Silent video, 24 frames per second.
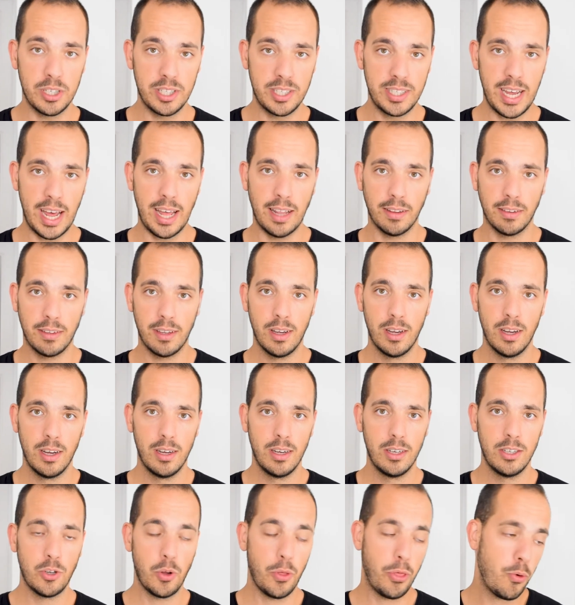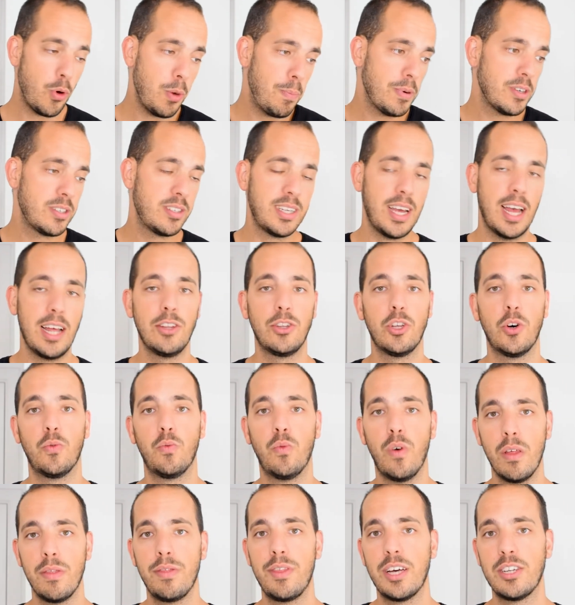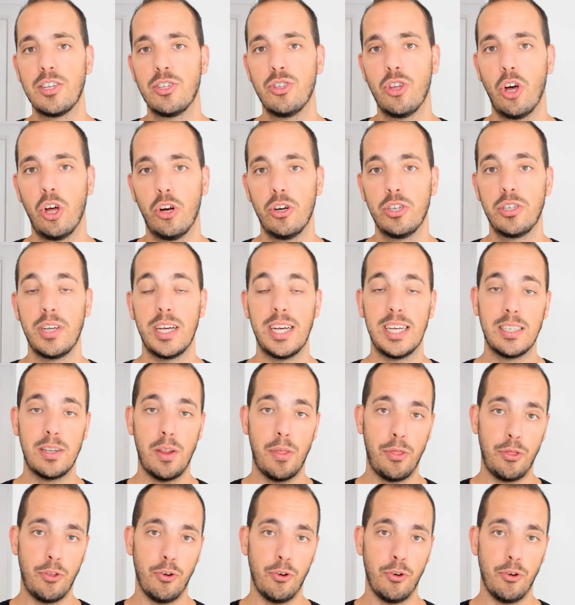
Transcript: So 3% of $1,000 is